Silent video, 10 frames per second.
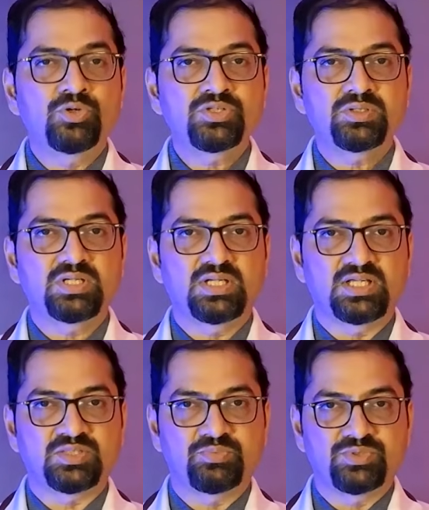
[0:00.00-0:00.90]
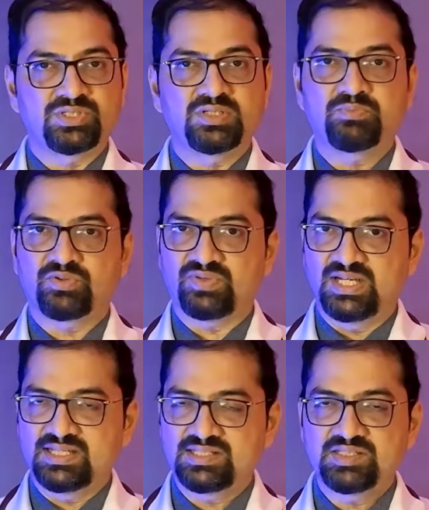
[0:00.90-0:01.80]
Post-exposure
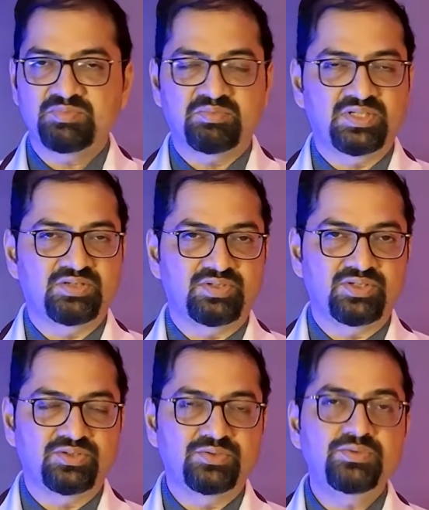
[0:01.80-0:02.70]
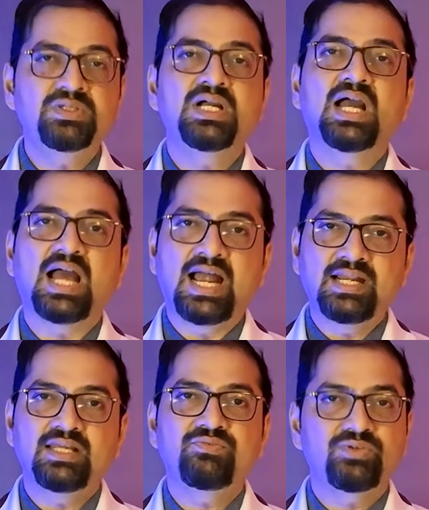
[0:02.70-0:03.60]
prophylaxis may be given to you.
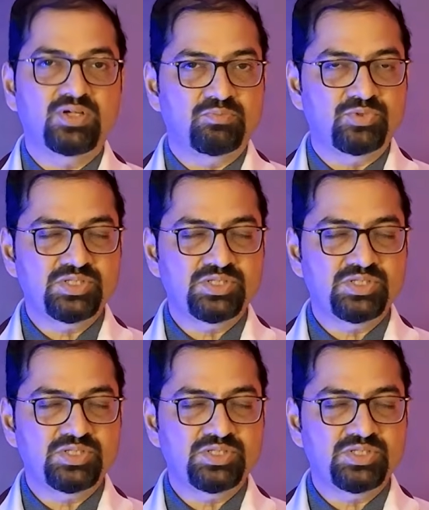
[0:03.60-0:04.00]
And if you are